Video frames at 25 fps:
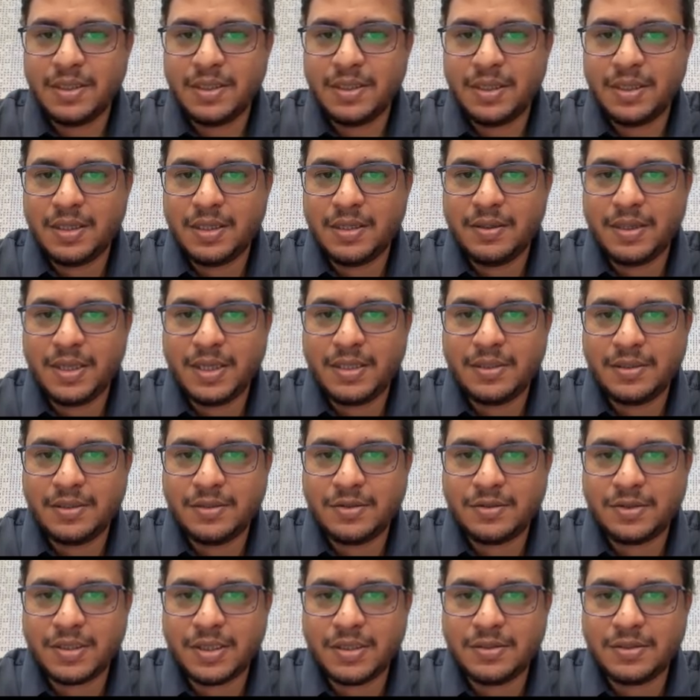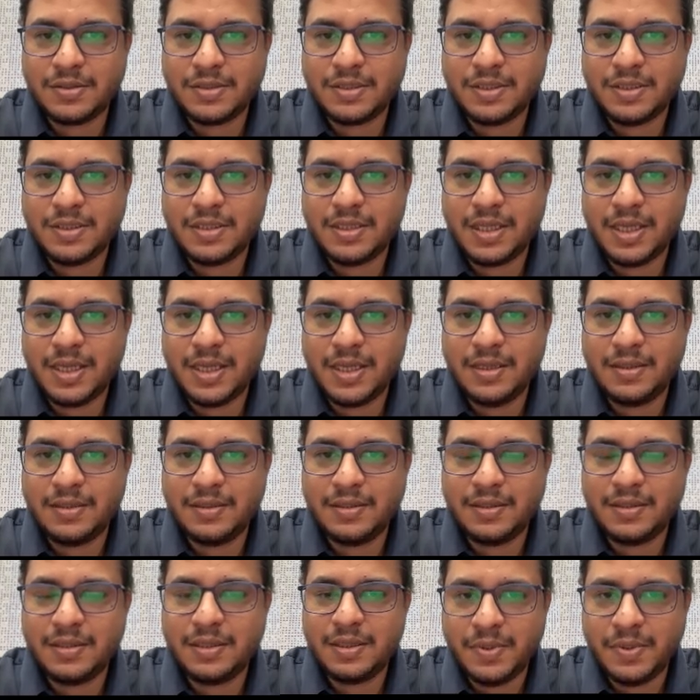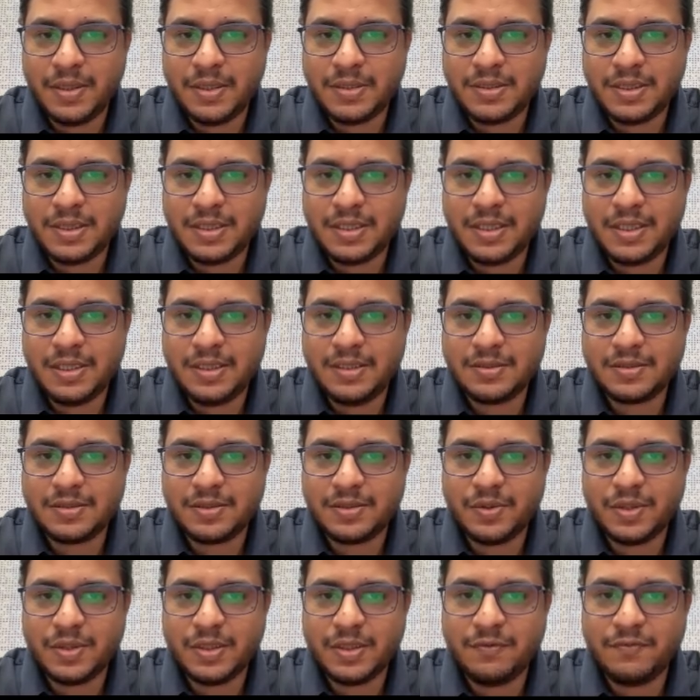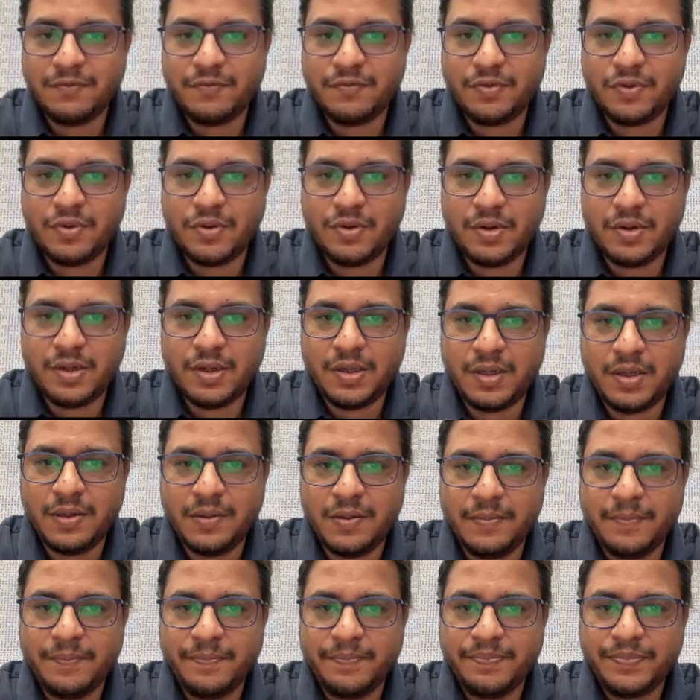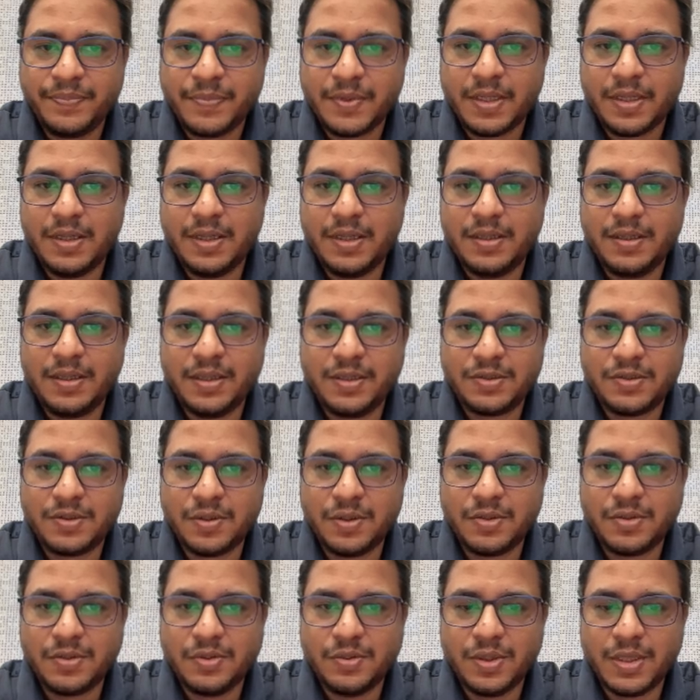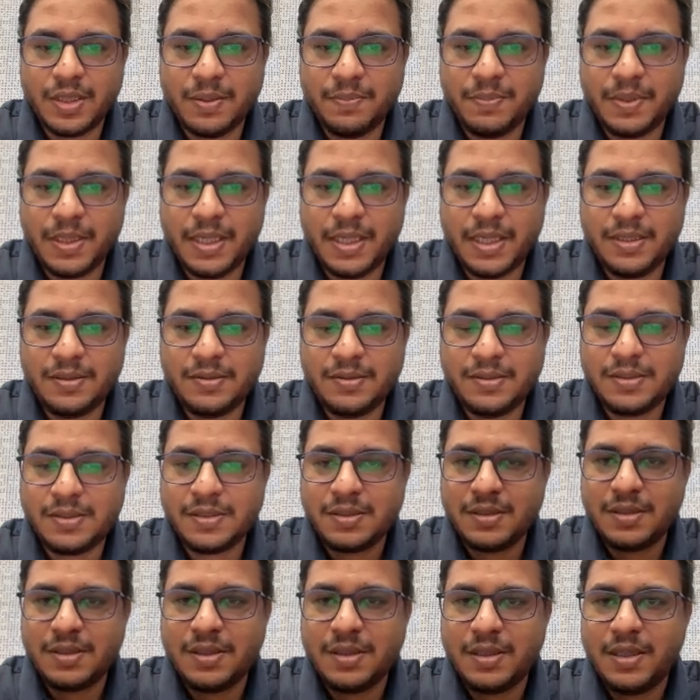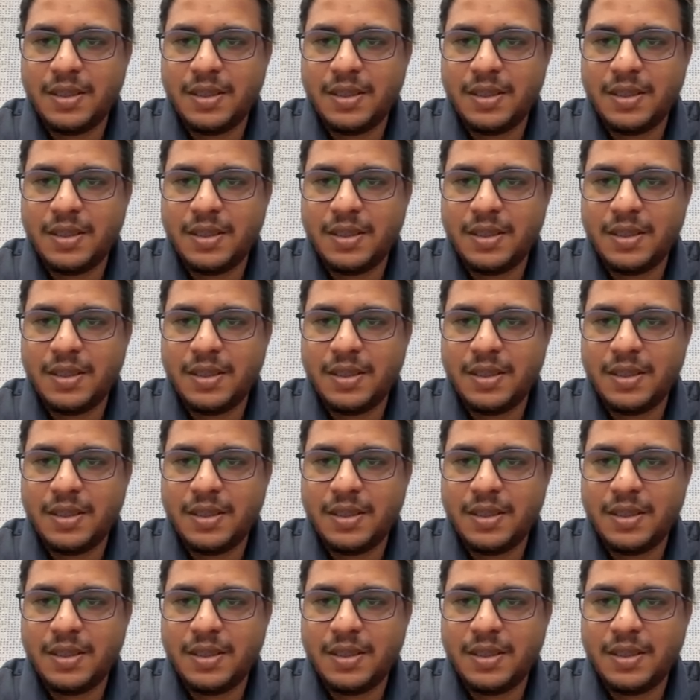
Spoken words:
and in transit, and basically is looking for SOC 2 compliance.